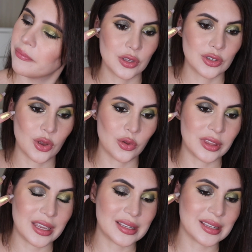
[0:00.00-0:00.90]
So
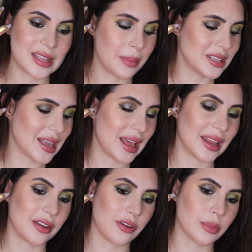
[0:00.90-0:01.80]
this is the
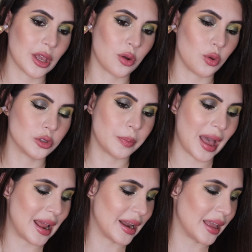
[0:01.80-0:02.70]
metallic from the gold
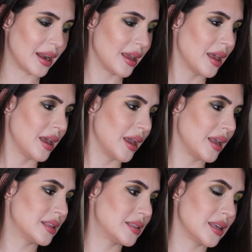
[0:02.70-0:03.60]
palette.
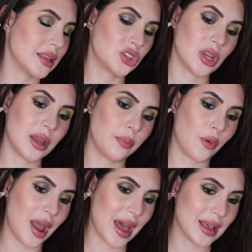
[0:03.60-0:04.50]
It's in the shade
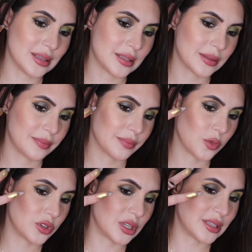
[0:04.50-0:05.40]
Brass,
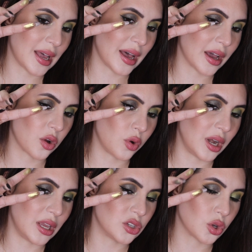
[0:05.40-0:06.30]
which is a
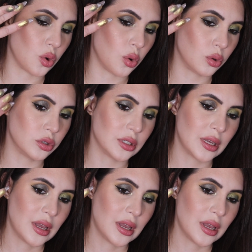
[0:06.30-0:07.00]
greenish gold.